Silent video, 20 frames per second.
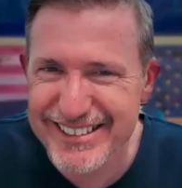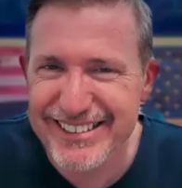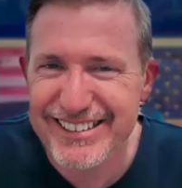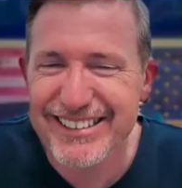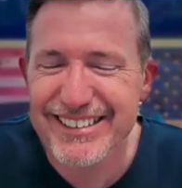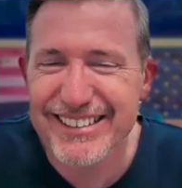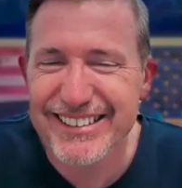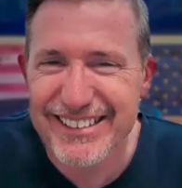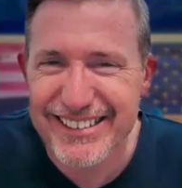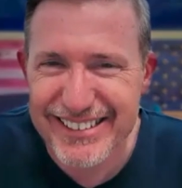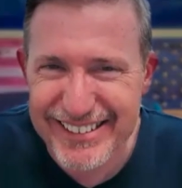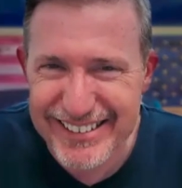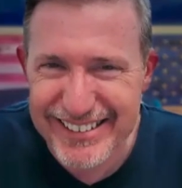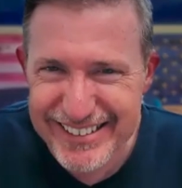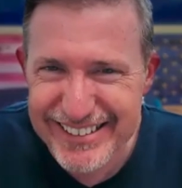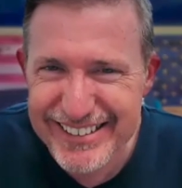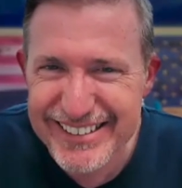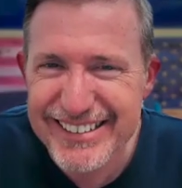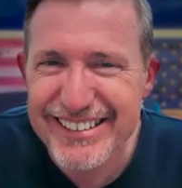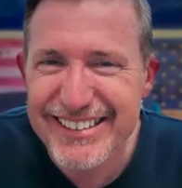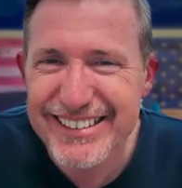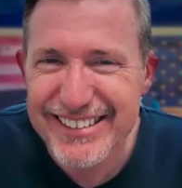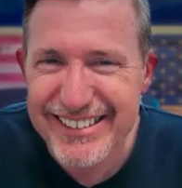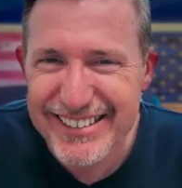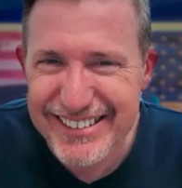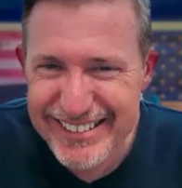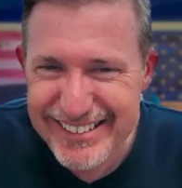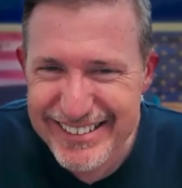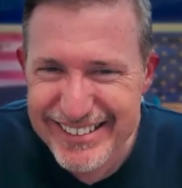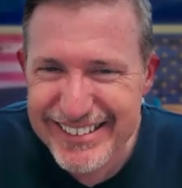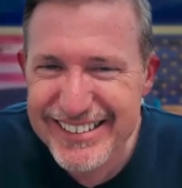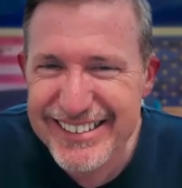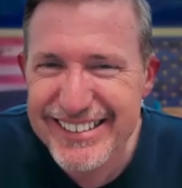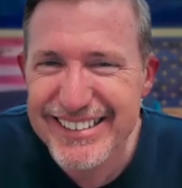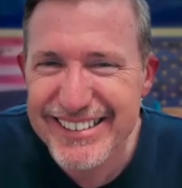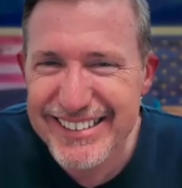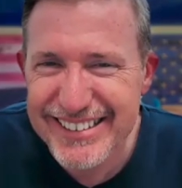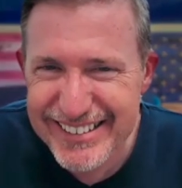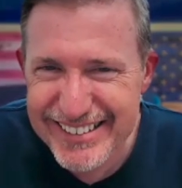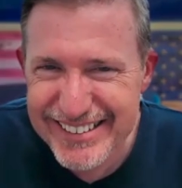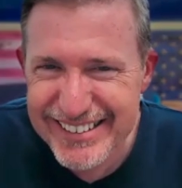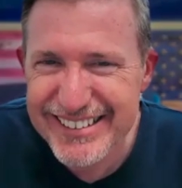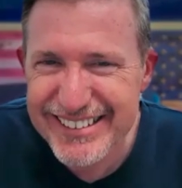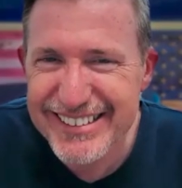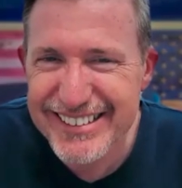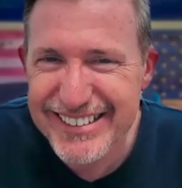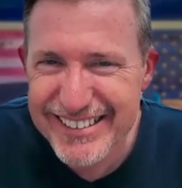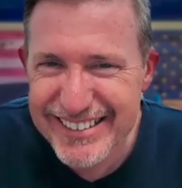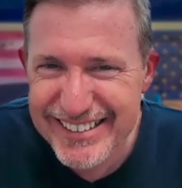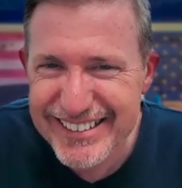So make good choices about the impact that you have on other